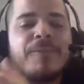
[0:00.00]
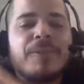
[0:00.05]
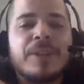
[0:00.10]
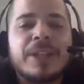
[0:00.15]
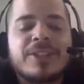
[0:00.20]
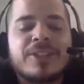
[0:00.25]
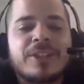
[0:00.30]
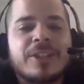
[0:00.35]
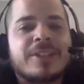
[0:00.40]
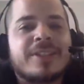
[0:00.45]

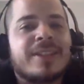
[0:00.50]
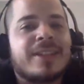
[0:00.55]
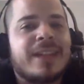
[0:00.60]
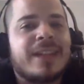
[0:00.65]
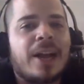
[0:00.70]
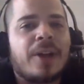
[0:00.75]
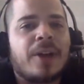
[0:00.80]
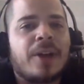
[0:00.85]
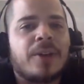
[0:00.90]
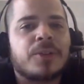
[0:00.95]
Netflix just
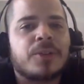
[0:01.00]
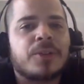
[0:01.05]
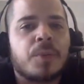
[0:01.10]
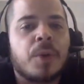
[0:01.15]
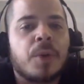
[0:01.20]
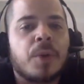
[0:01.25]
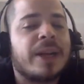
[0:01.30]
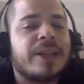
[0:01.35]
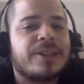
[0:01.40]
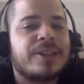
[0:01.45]
announced
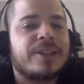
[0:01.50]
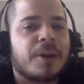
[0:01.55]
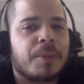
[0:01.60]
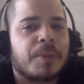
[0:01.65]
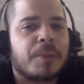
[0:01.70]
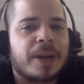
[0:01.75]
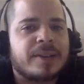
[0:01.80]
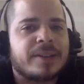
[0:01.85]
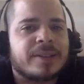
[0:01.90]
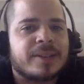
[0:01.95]
we're raising our
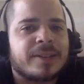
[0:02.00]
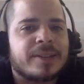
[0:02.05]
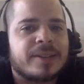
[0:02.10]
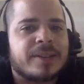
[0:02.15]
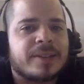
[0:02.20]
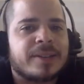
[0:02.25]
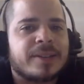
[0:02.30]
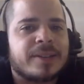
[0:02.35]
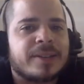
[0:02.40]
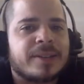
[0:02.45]
prices
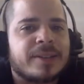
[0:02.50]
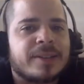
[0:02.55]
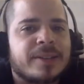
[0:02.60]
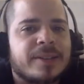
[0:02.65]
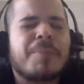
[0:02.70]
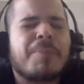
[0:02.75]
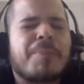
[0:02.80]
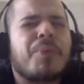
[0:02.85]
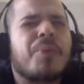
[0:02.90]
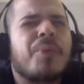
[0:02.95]
up
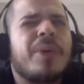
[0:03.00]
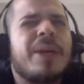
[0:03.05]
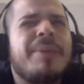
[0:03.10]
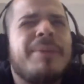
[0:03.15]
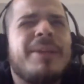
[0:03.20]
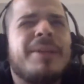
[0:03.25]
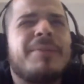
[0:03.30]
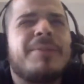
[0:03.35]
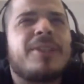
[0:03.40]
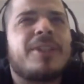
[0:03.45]
to the
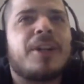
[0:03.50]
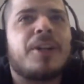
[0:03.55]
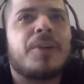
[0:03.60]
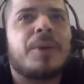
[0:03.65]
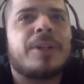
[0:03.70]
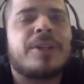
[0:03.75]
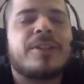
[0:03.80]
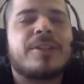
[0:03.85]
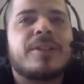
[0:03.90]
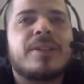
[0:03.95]
premium tier,
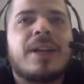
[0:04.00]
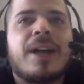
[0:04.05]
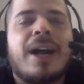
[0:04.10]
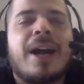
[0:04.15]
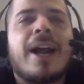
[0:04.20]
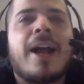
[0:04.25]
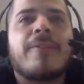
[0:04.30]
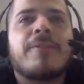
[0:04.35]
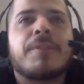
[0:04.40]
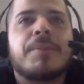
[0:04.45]
which
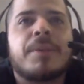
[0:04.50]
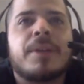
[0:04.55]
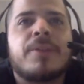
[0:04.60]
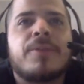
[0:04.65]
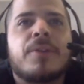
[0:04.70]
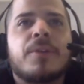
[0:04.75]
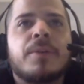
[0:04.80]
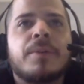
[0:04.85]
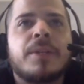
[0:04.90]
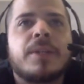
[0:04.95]
I have to pay
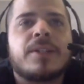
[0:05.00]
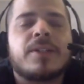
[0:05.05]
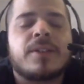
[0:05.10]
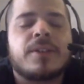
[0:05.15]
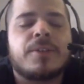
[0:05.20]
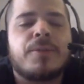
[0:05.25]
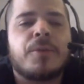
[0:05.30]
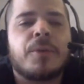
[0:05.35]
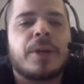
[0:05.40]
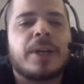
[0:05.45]
for because
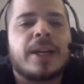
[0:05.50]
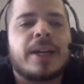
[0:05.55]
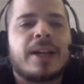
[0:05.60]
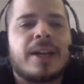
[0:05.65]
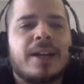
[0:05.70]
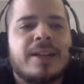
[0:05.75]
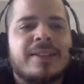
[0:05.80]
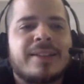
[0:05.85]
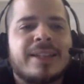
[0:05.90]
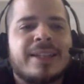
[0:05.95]
of the 4K
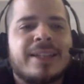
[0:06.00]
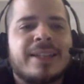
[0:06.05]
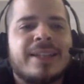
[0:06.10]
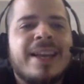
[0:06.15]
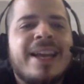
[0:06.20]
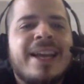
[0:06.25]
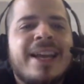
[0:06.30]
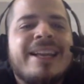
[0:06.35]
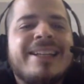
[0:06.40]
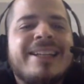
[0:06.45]
content,
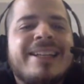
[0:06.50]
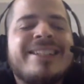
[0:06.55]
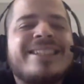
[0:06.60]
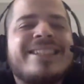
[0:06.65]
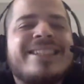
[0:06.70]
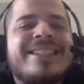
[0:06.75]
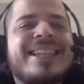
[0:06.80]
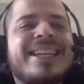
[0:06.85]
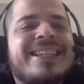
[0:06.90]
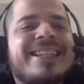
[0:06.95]

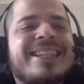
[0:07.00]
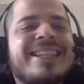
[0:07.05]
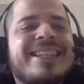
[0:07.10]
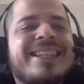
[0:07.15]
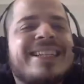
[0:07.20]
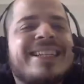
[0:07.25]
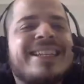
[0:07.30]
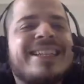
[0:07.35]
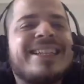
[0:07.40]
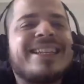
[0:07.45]
is
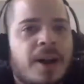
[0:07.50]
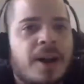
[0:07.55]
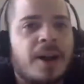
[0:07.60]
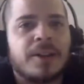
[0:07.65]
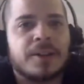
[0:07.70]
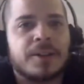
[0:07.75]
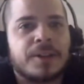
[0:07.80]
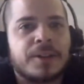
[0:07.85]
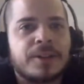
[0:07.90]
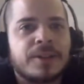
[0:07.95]
sixteen
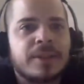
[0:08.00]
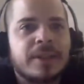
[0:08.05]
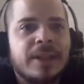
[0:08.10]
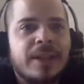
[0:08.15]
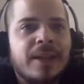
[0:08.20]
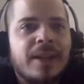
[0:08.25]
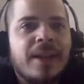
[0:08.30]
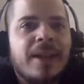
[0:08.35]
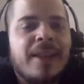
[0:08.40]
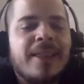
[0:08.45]
dollars.
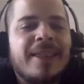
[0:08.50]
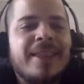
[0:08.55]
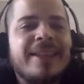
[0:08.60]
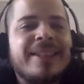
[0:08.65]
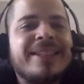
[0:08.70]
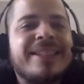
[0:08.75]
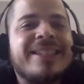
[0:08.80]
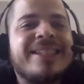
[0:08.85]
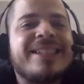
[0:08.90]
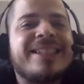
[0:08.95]

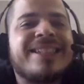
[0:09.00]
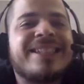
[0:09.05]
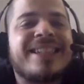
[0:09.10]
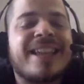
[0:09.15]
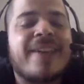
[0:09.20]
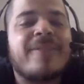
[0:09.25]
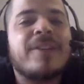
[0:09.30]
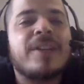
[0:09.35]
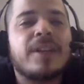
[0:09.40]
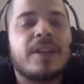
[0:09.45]
This is
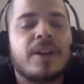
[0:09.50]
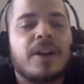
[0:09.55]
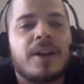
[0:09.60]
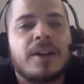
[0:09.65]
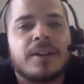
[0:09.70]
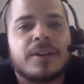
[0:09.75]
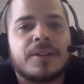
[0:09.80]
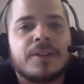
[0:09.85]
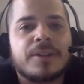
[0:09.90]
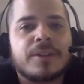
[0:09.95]
seven
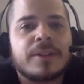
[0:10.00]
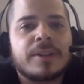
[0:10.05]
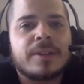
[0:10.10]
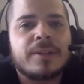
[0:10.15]
dollars.